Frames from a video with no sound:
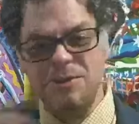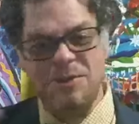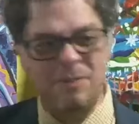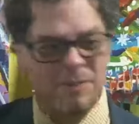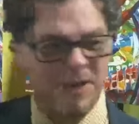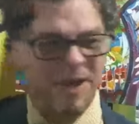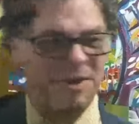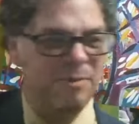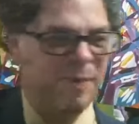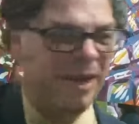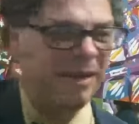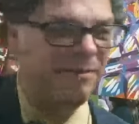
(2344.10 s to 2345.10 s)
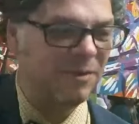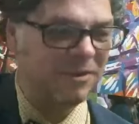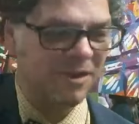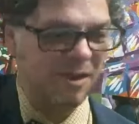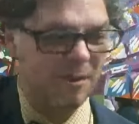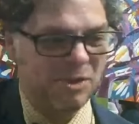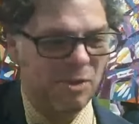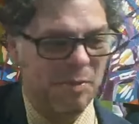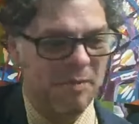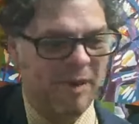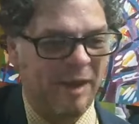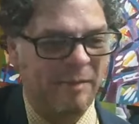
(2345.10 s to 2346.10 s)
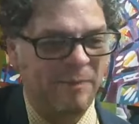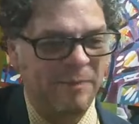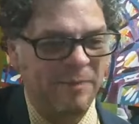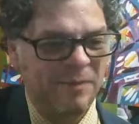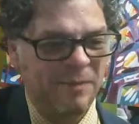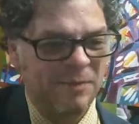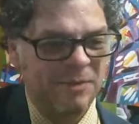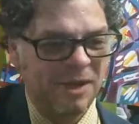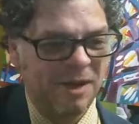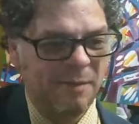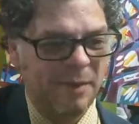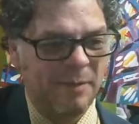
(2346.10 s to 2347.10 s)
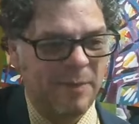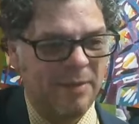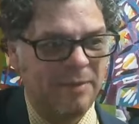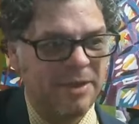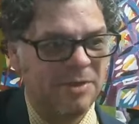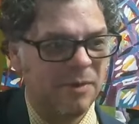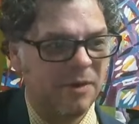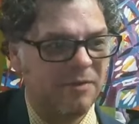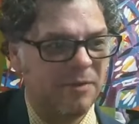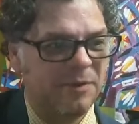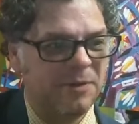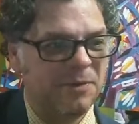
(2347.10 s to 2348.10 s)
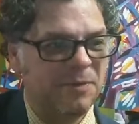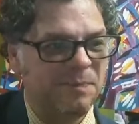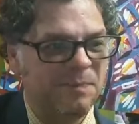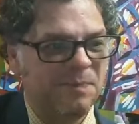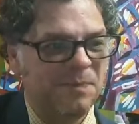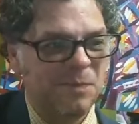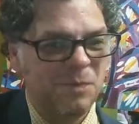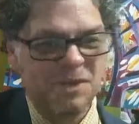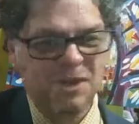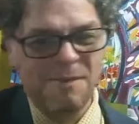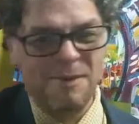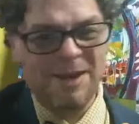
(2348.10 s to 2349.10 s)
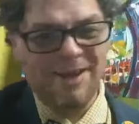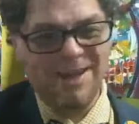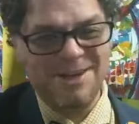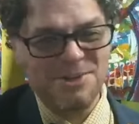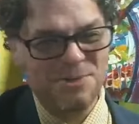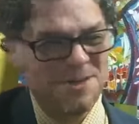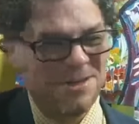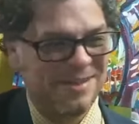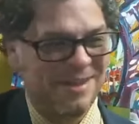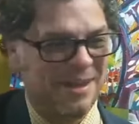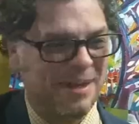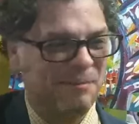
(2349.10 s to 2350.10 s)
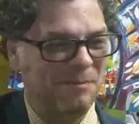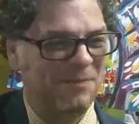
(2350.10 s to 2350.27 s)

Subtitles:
it. I'll be on your pod. We'll talk about Superman. We'll talk about babies, whatever you want to do. Talking about a lot of trees today.